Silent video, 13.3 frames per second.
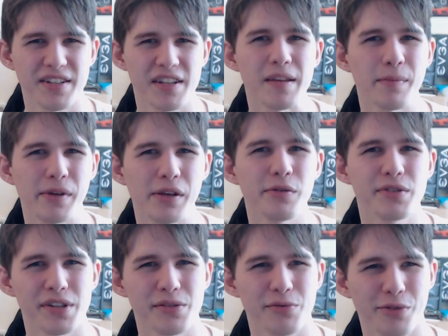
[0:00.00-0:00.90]

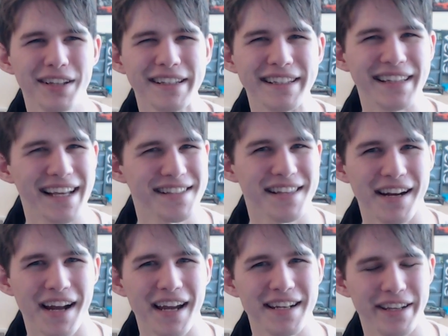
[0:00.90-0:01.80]
CPUs is really less
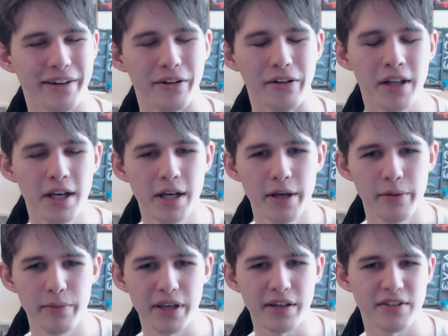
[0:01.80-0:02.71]
than ideal,
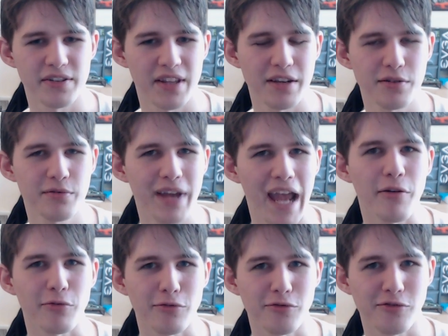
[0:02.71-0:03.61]
because they do
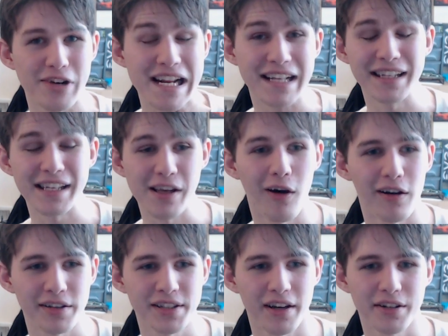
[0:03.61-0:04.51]
get really
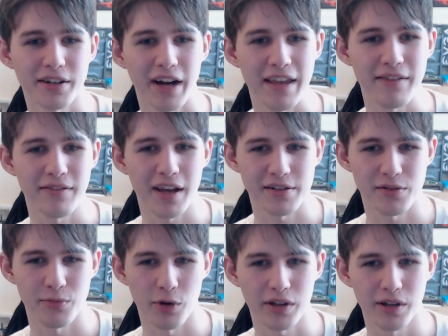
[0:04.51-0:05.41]
hot under
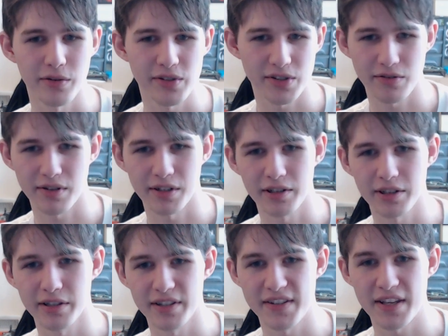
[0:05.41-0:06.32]
AVX workloads. As you can
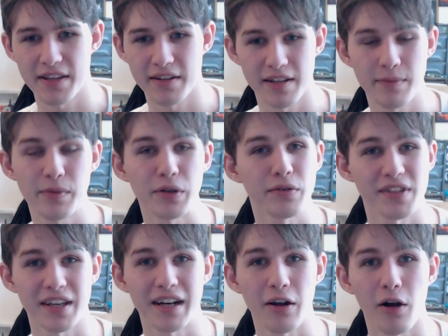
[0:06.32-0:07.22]
clearly see, the CPU
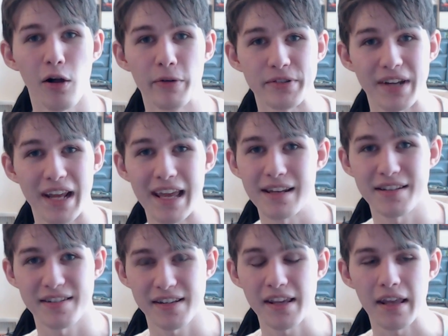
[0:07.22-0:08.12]
is hitting almost
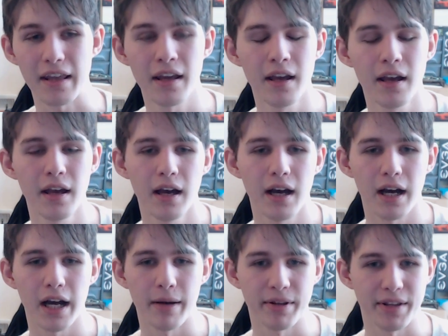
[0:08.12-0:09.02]
80 C.
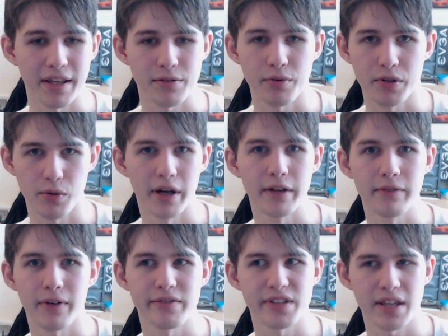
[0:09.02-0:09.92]
And that's with
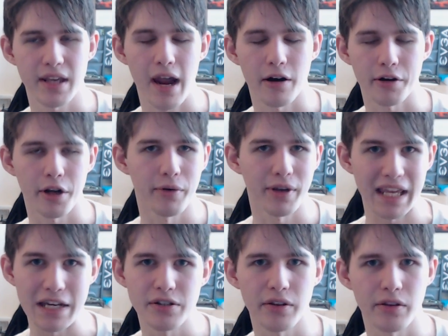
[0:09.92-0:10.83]
25 C air going
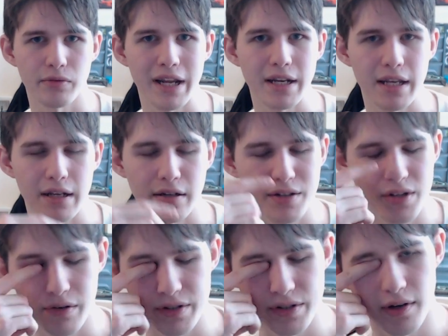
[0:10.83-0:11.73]
into the radiator.
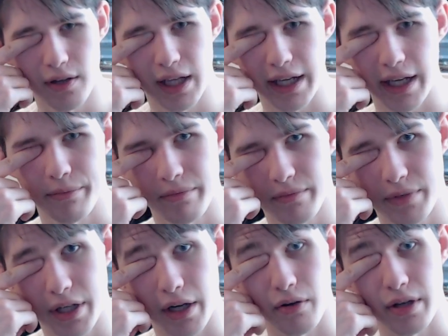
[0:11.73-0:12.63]
So it's not like
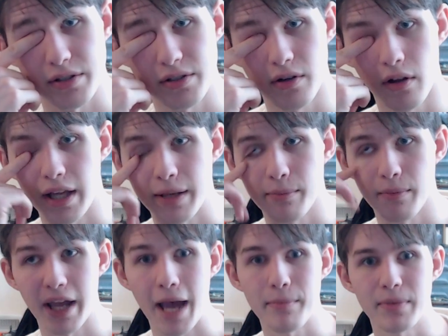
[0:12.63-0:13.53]
it's not like
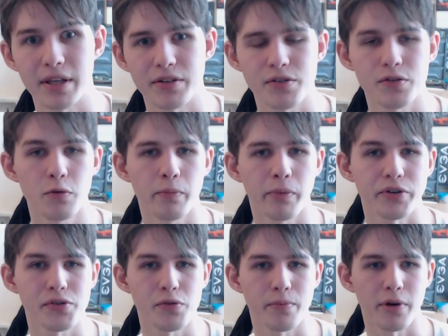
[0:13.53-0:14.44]
my ambient's
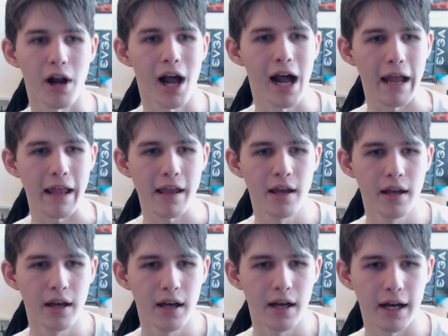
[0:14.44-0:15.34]
super high.
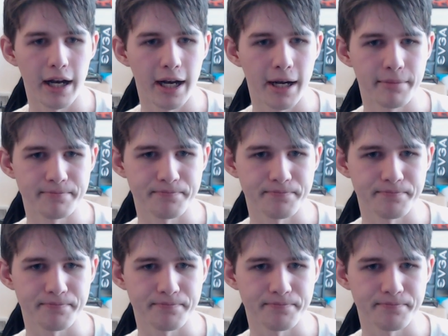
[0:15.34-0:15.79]
I